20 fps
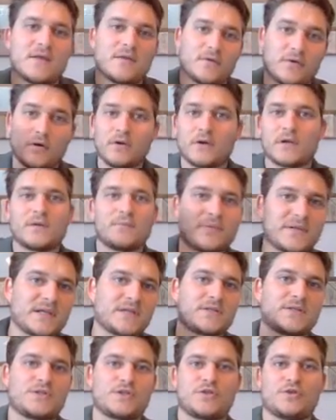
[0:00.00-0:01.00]
they're all going to
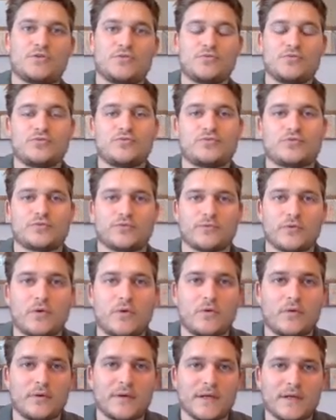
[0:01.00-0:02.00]
play this huge
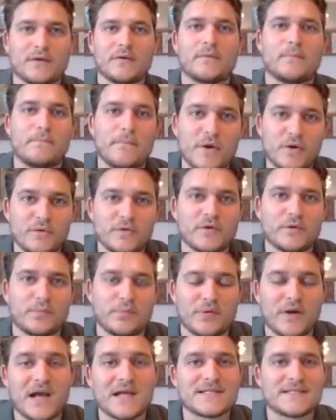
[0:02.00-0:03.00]
role in our motor
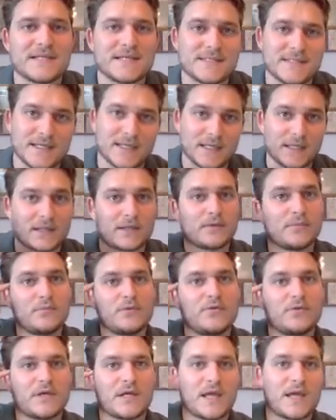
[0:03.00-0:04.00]
processing and
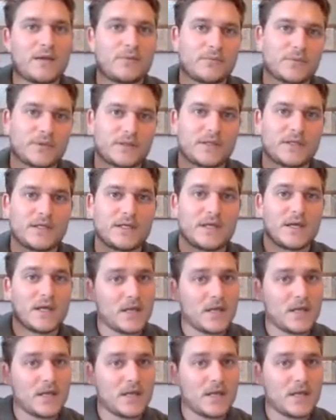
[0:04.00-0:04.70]
communicate with the